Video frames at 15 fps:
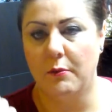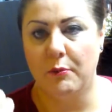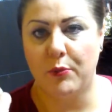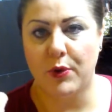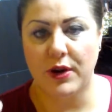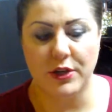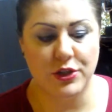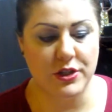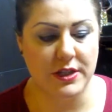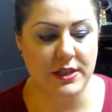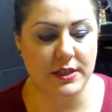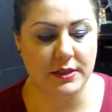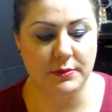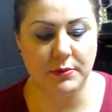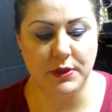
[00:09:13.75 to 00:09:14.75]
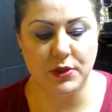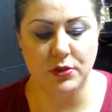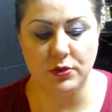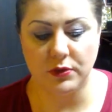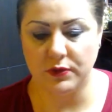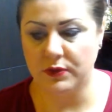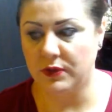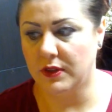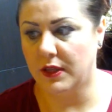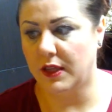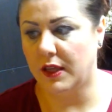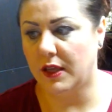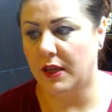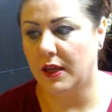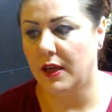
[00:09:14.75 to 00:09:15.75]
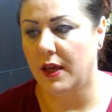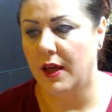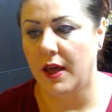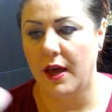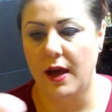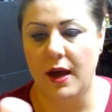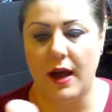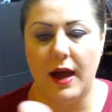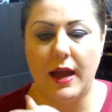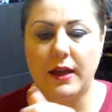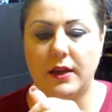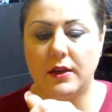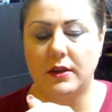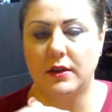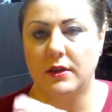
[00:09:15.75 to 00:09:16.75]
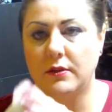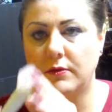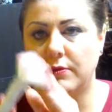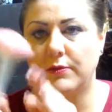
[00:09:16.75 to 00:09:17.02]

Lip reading: brushes, but truthfully, I could